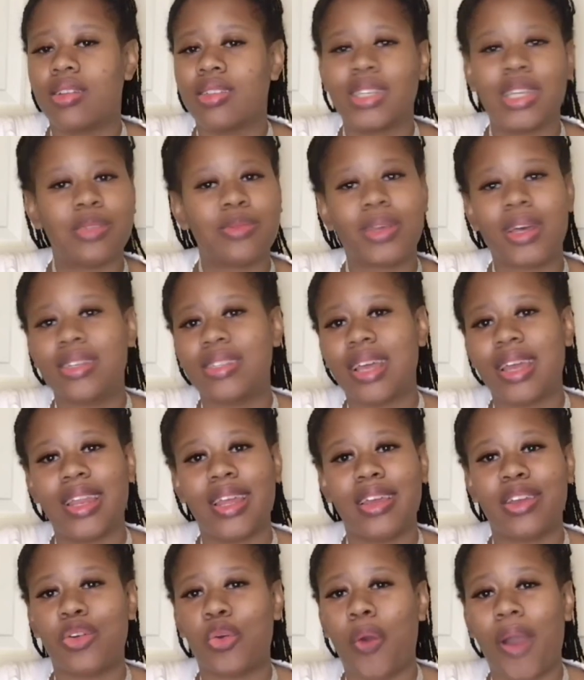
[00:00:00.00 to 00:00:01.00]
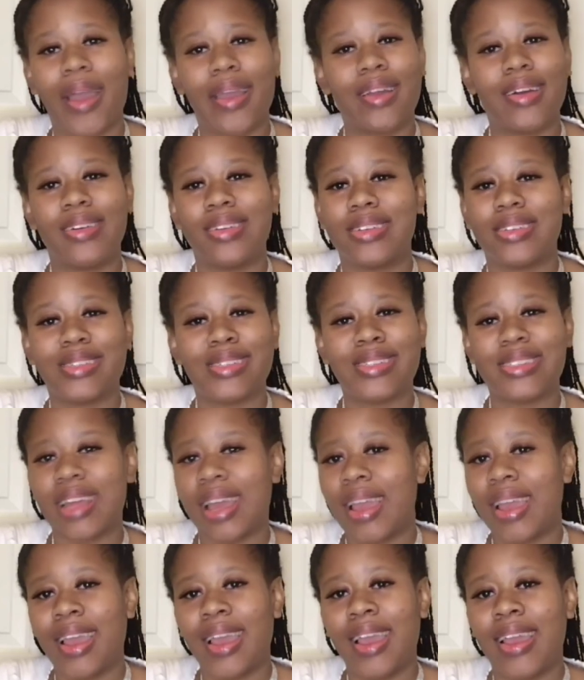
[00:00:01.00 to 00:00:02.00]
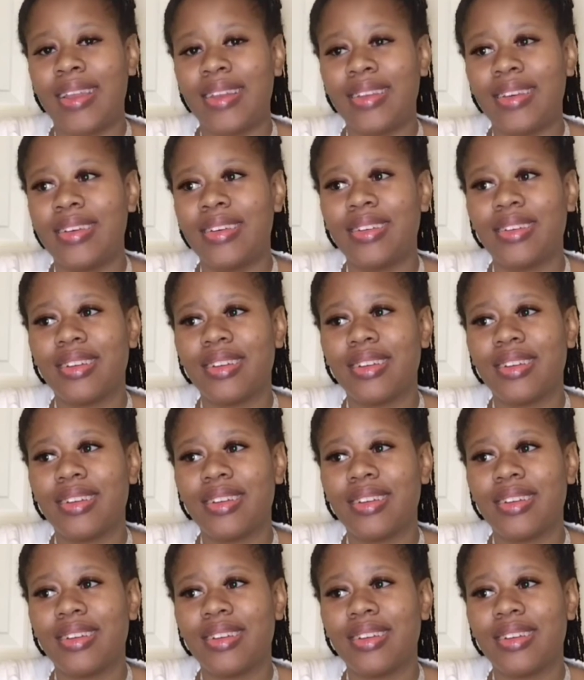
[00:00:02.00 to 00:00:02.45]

just because they didn't quite understand,